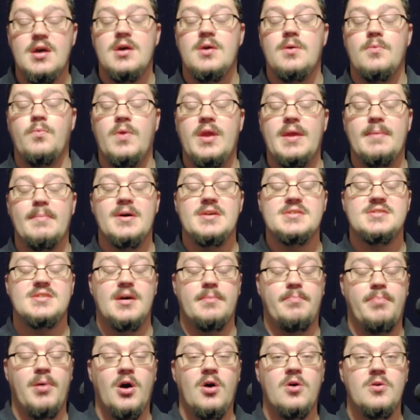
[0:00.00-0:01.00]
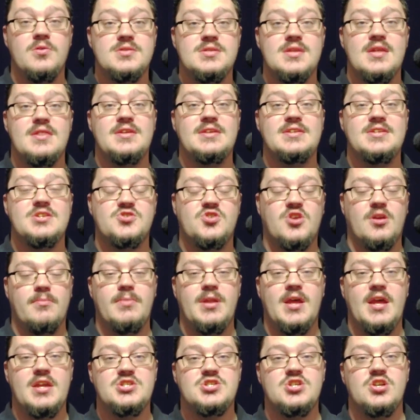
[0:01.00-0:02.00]
we must oppose the
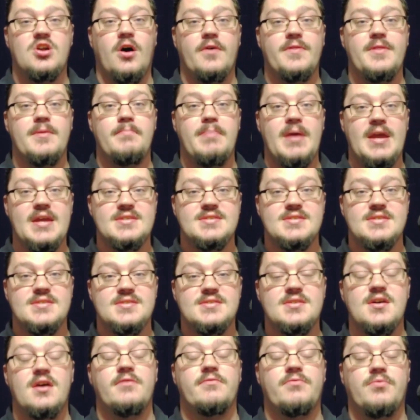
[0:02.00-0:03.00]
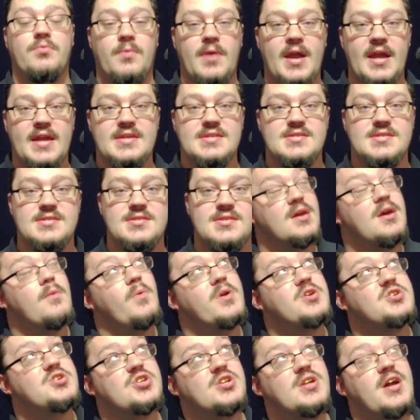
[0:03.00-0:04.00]
discrimination on the basis of race. We
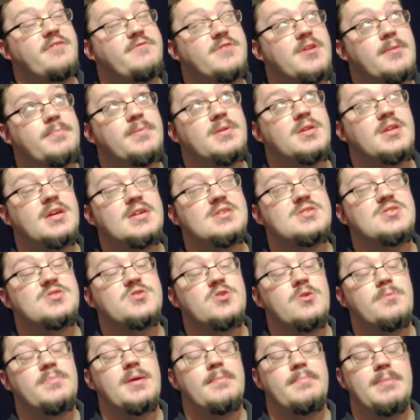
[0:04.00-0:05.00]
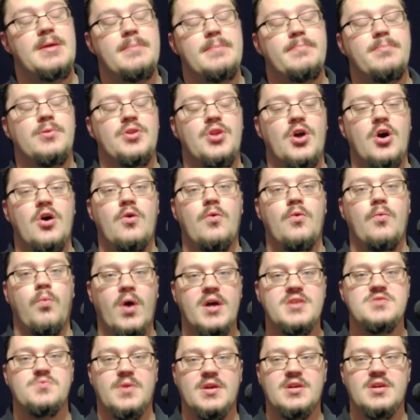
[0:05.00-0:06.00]
should not flippantly assume that people know
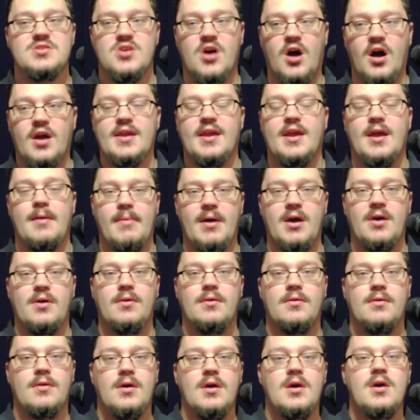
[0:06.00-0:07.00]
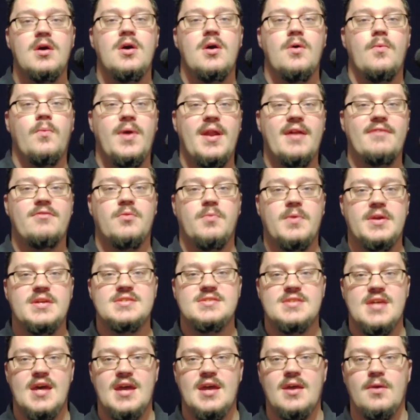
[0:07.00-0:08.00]
what we're talking about whenever we
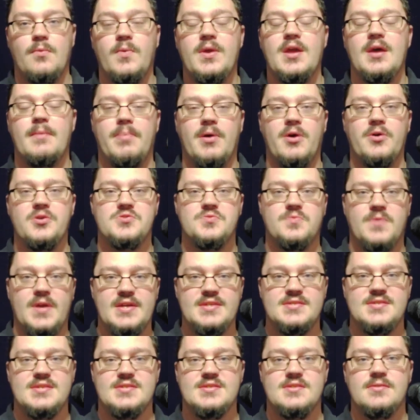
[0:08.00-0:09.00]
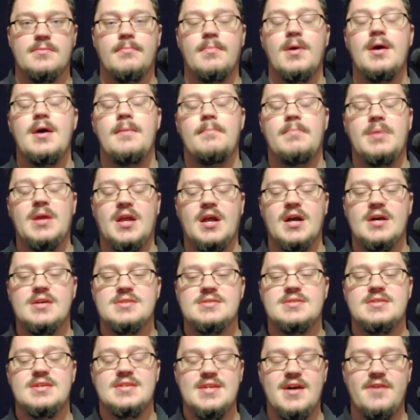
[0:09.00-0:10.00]
say we oppose racism, because
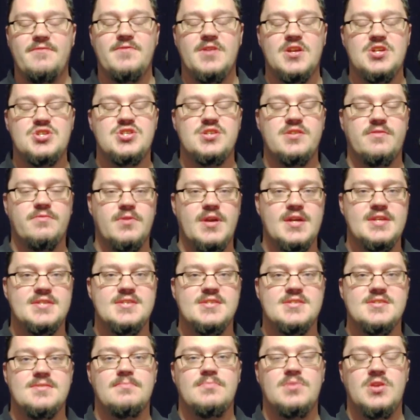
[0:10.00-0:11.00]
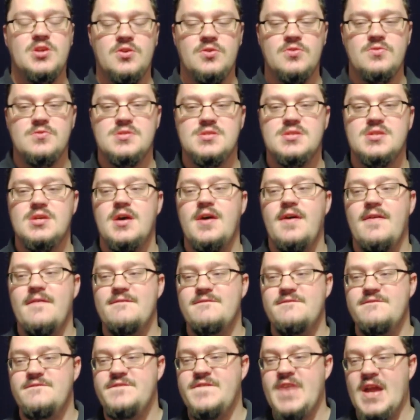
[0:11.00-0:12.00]
the definition of racism used
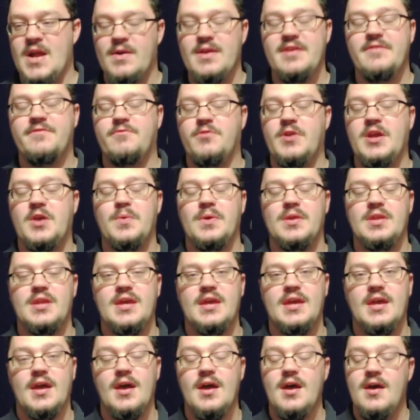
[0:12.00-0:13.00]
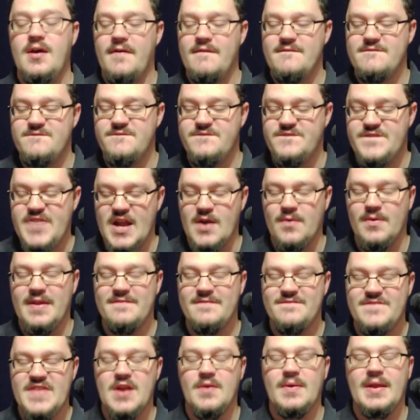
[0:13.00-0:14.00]
very frequently, very,
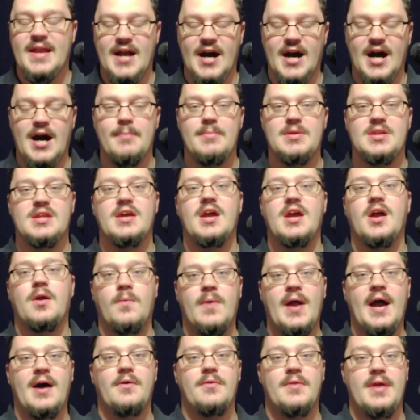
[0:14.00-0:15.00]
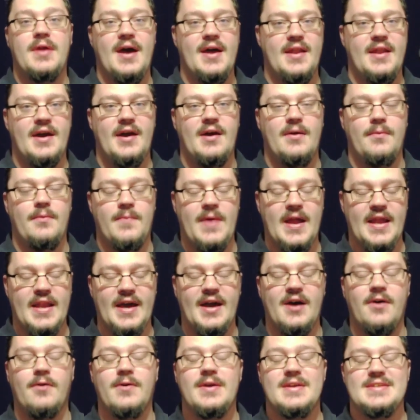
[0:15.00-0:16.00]
very commonly around right
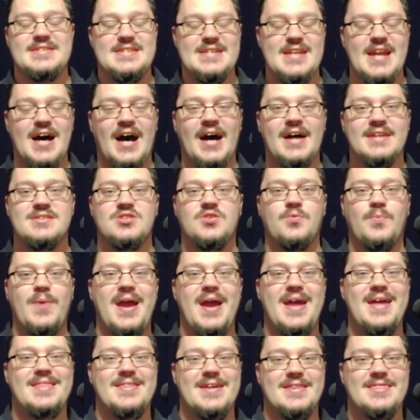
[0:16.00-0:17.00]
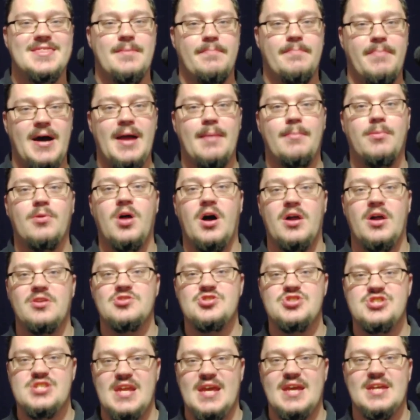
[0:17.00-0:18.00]
now is not the way that the Bible
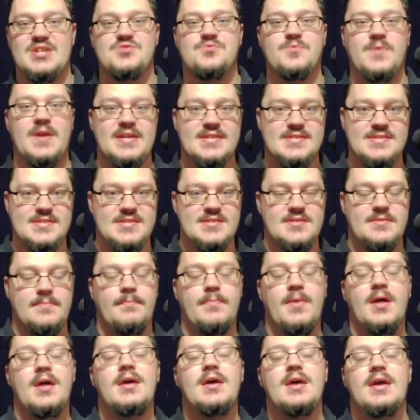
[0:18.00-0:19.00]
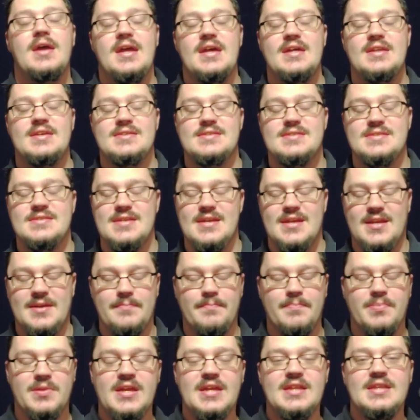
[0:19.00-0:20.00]
understands racism. It is
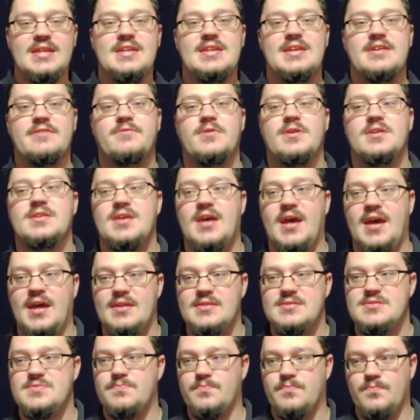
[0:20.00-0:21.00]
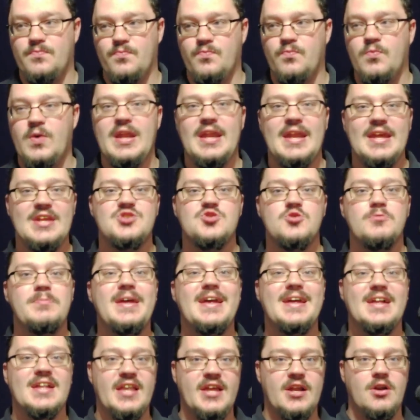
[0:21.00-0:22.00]
completely different, and we need to be
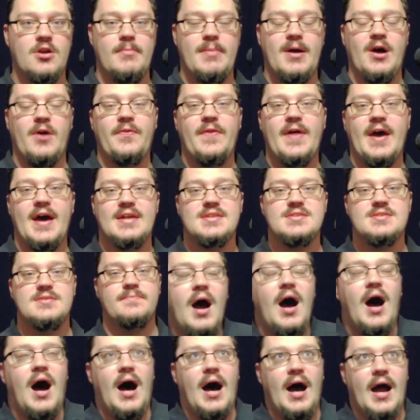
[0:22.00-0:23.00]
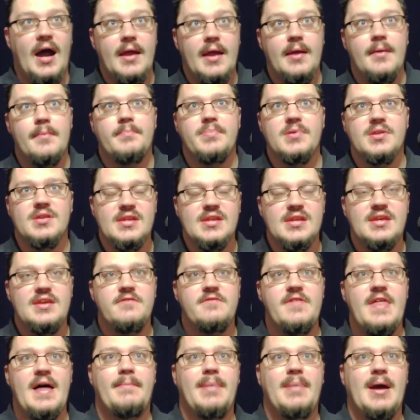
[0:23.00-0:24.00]
clear about that. I believe
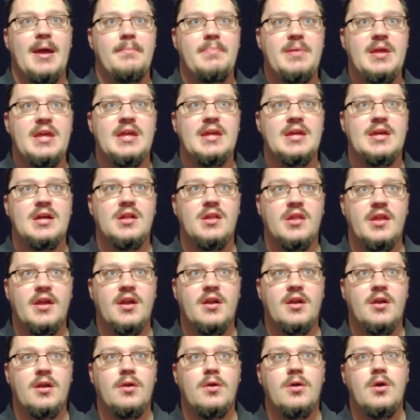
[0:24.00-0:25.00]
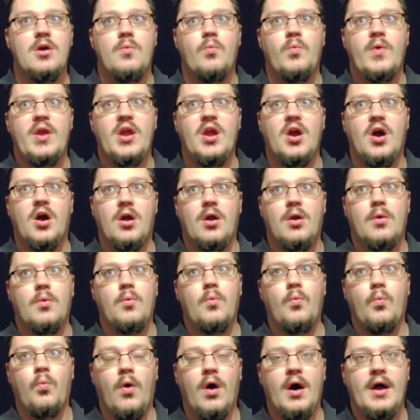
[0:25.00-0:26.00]
that by being clear, we are,
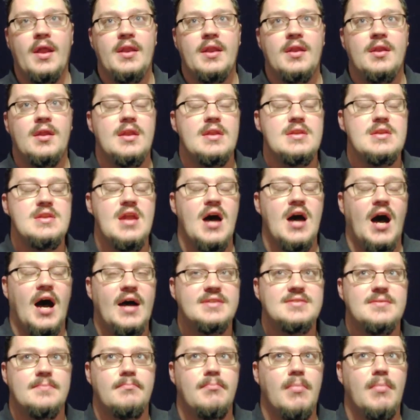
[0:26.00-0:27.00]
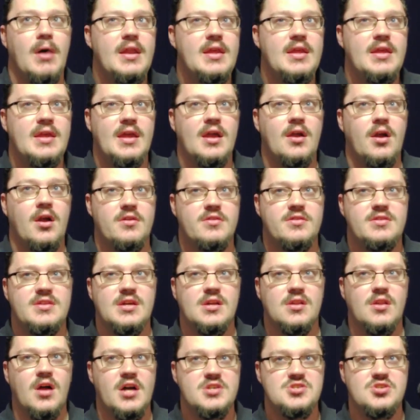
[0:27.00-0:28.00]
one, not muddying our
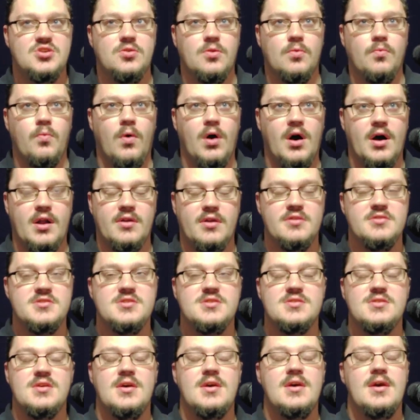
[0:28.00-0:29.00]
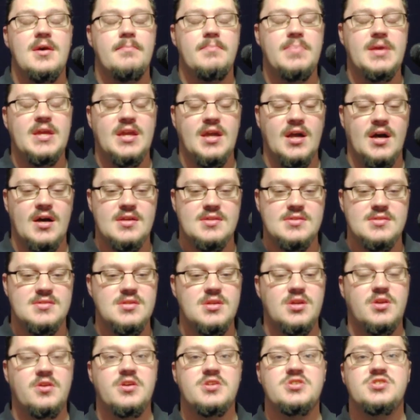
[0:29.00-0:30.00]
theological waters, because
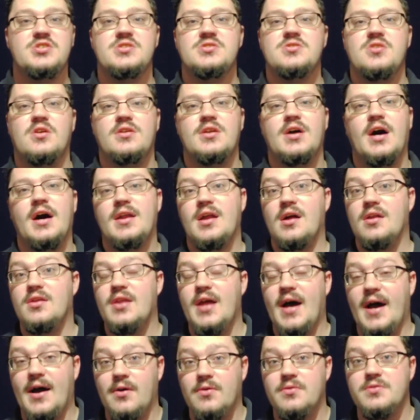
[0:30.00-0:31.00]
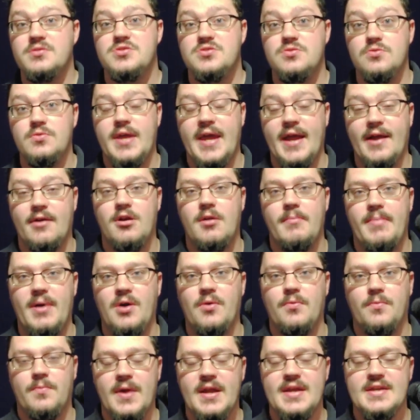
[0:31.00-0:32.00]
Christians are not allowed to care
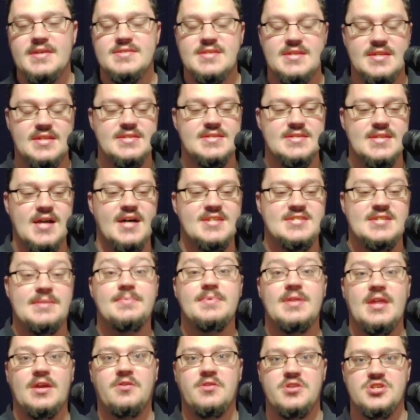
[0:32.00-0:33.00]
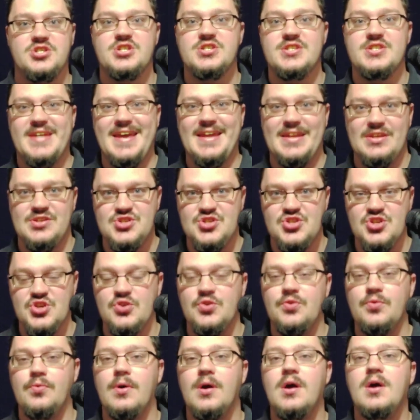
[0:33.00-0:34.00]
about race. It is not something that Christians can
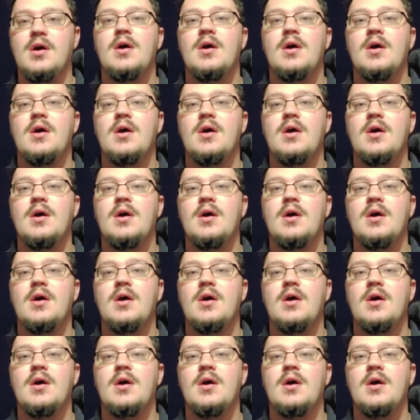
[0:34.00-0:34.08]
do.